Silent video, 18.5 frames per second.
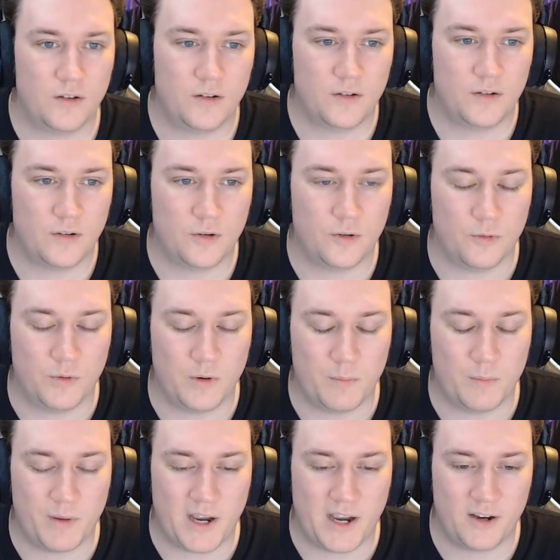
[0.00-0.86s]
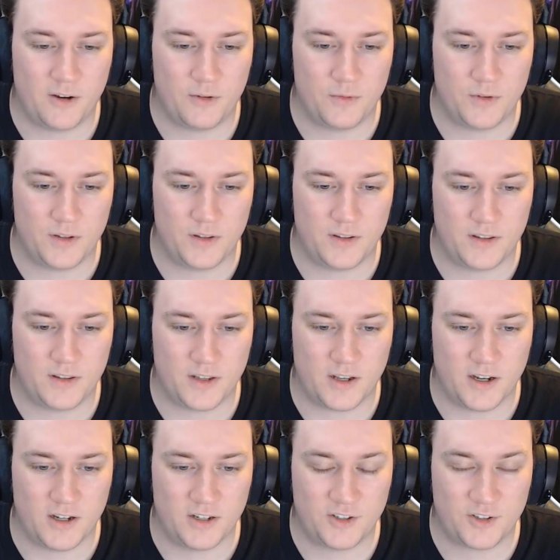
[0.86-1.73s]
Oh, we're back with
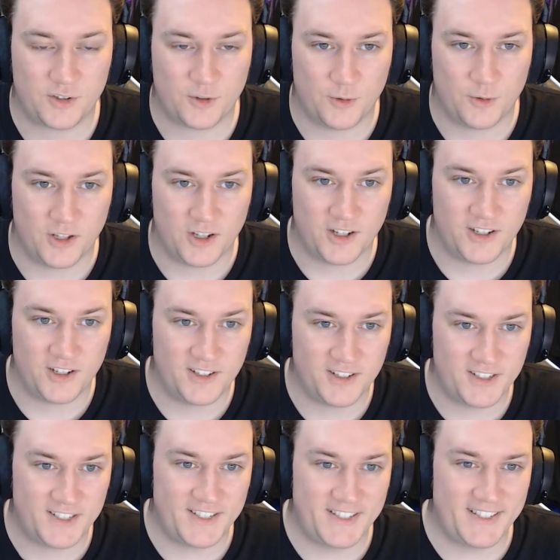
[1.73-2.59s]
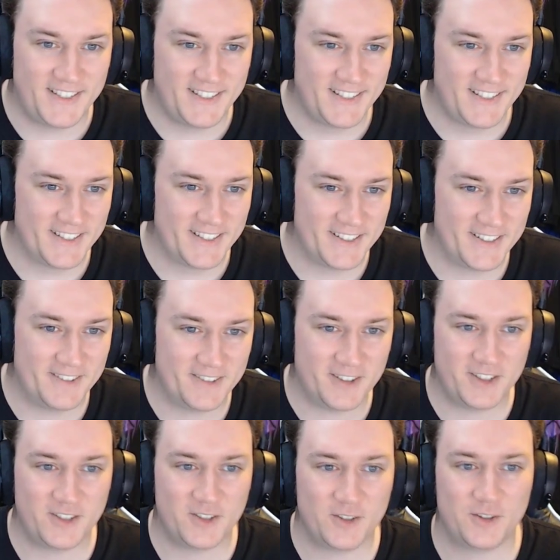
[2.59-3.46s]
Solar.
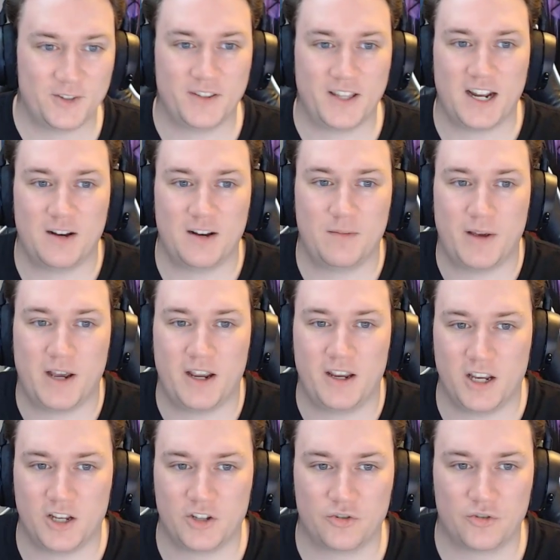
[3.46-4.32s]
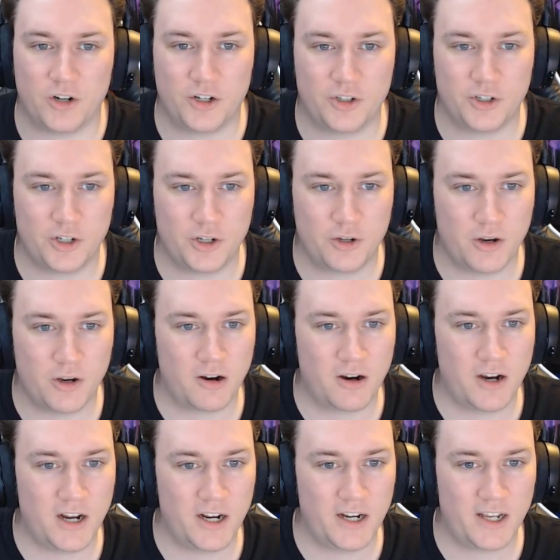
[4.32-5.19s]
What's all that about Yasratcha going
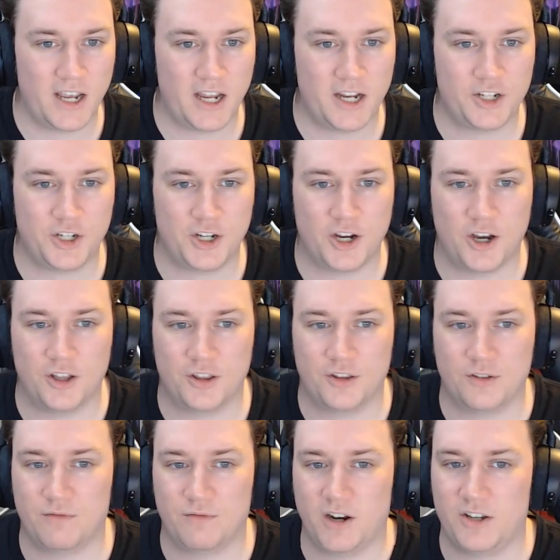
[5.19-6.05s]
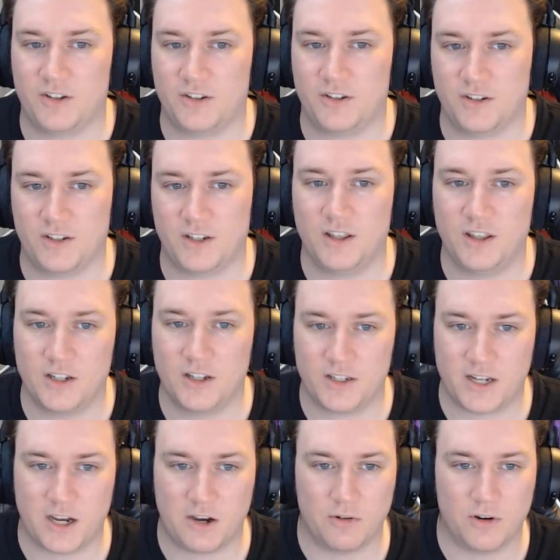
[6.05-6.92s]
around and catching other races in the
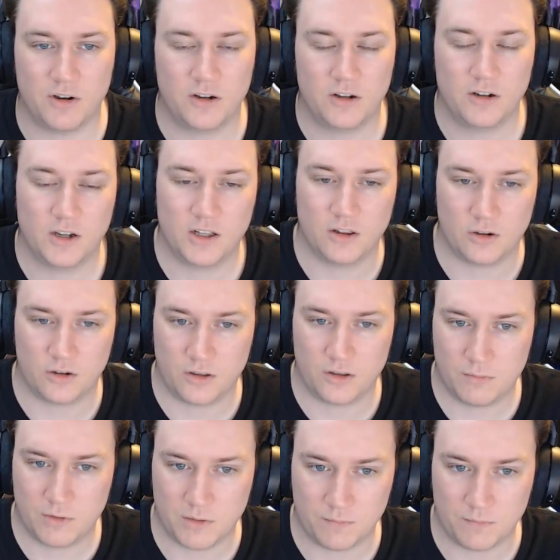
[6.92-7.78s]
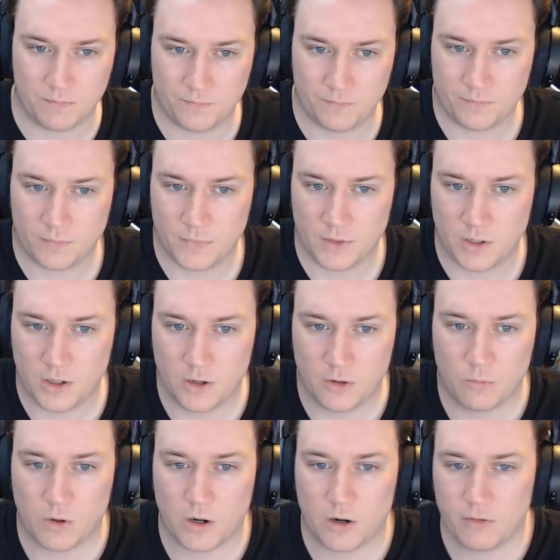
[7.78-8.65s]
tower and locking them up?
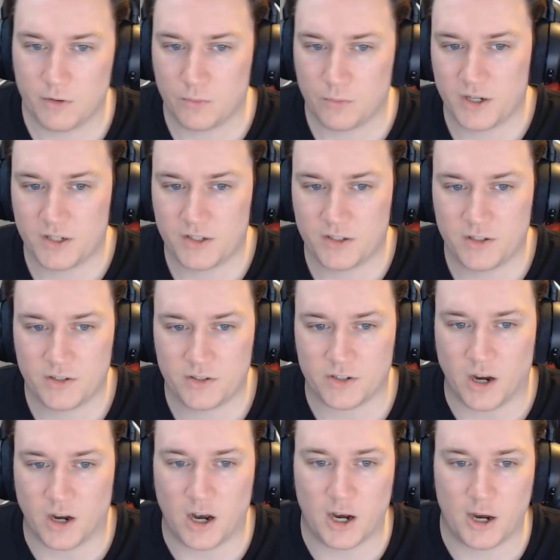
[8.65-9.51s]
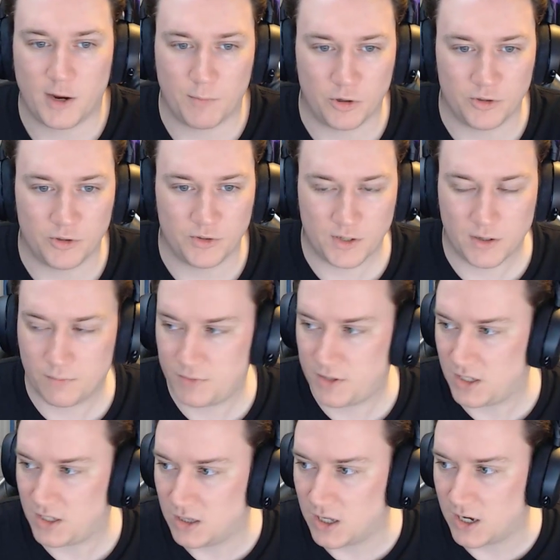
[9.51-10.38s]
Why would he waste his time on
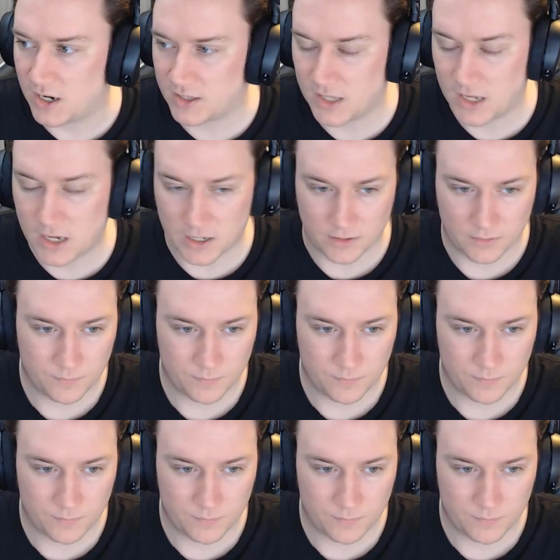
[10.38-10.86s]
something like that?